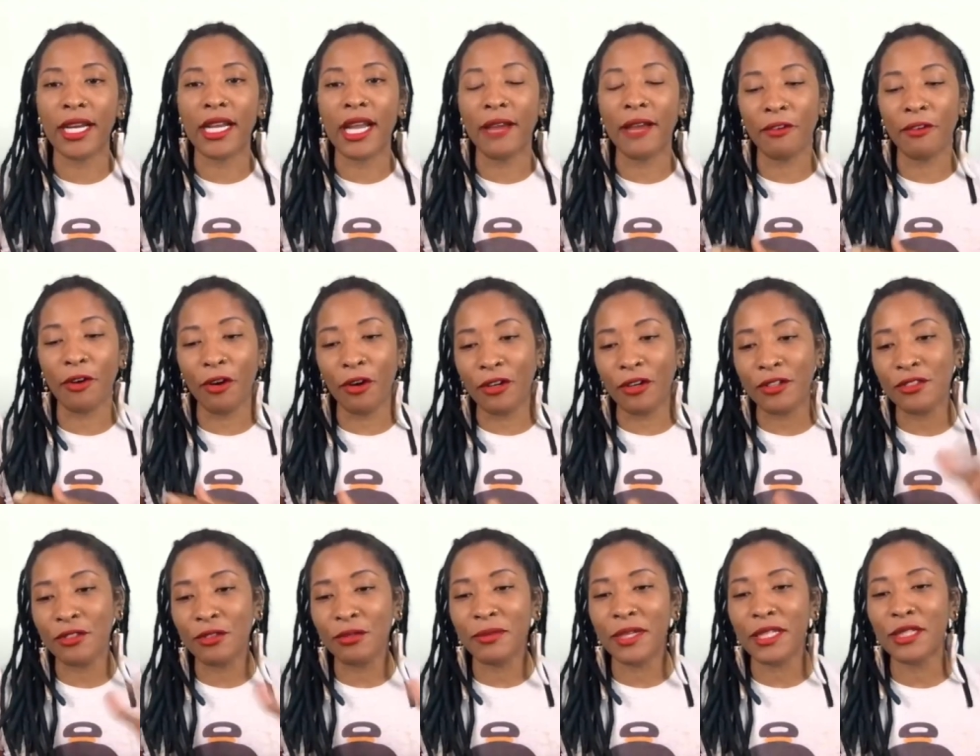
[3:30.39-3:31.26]
And I've
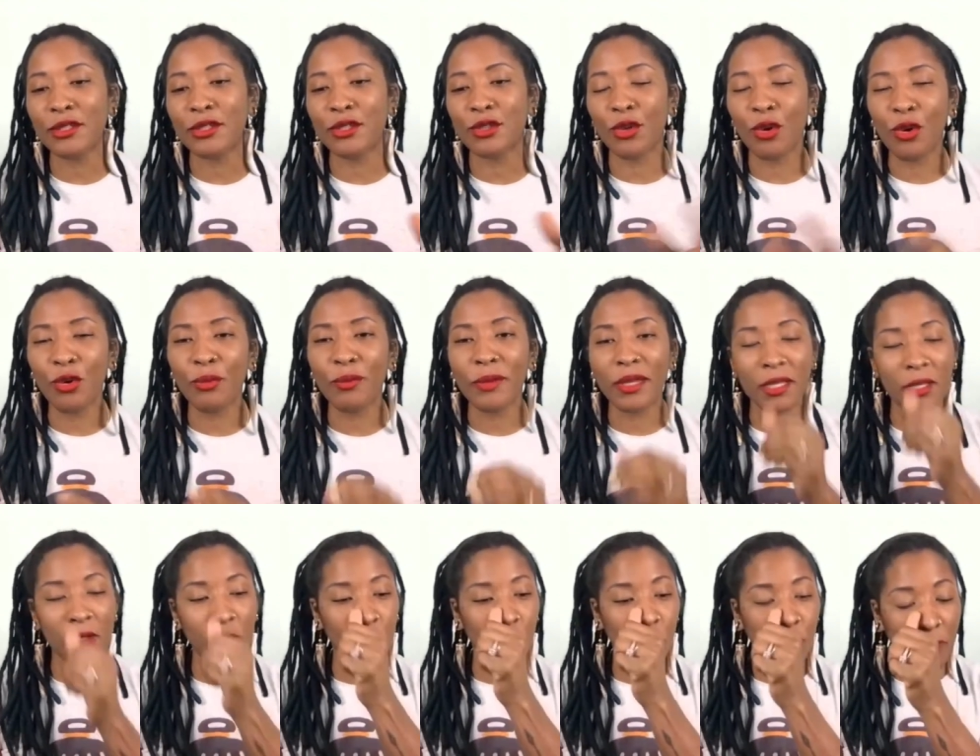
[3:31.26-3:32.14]
also met so
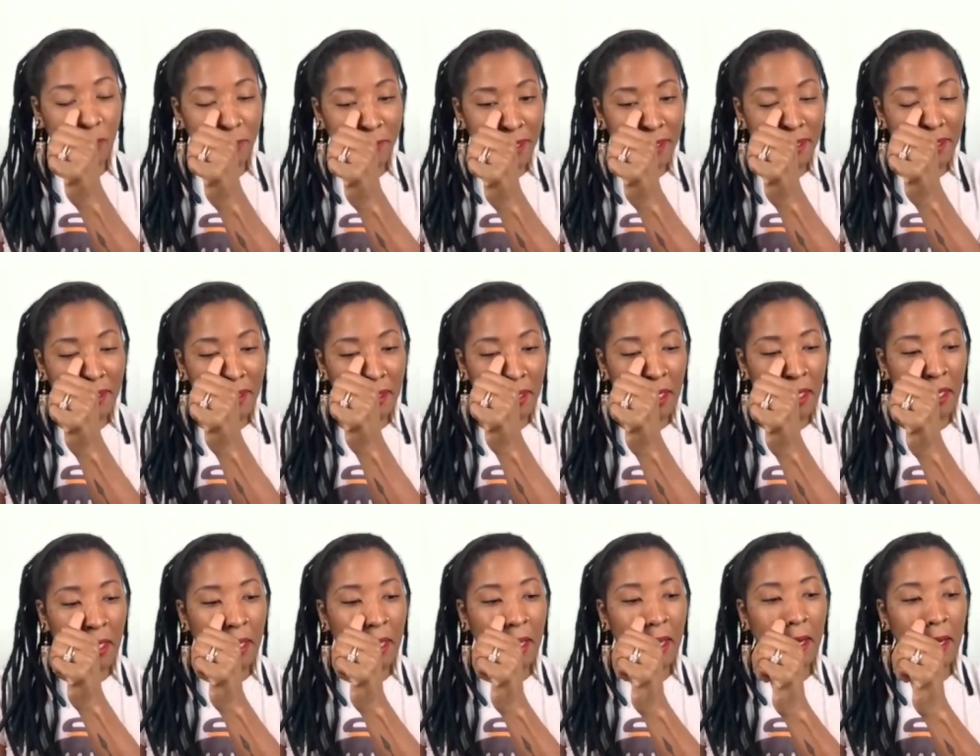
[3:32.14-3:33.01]
many women